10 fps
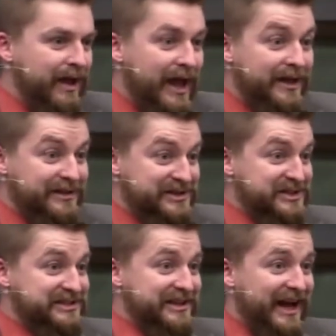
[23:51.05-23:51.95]
Hey, this
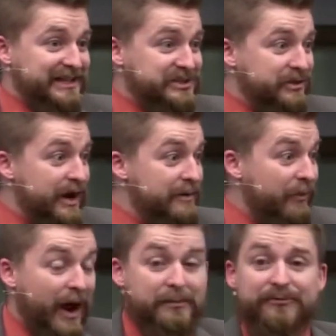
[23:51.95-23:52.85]
is a nice dream
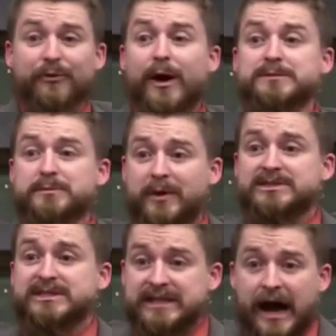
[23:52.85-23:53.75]
right before I'm
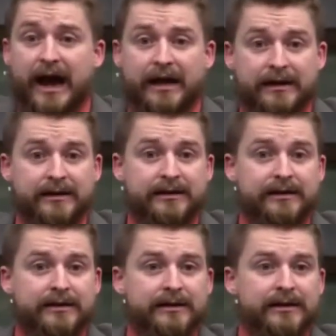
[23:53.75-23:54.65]
supposed to die.
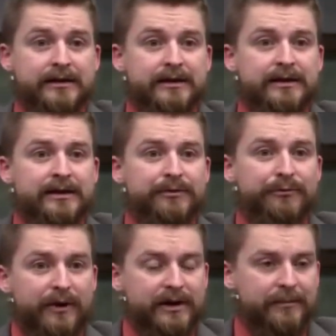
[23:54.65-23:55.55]

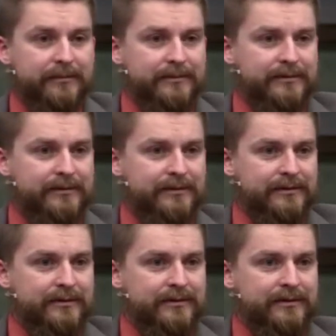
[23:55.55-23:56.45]
Freedom.
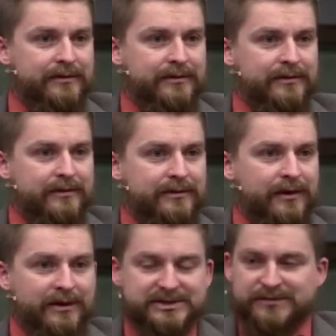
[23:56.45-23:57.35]

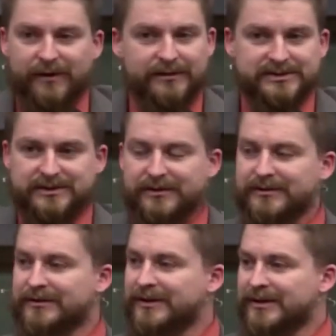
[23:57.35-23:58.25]
I'll just follow
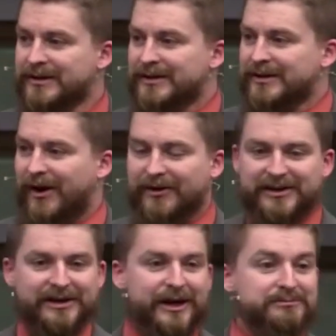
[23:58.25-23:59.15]
suit. I'll
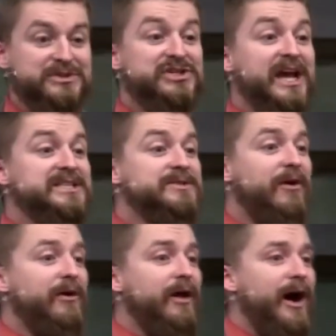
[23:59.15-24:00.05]
get up, the chains
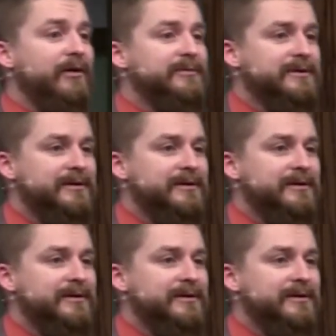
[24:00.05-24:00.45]
fall off.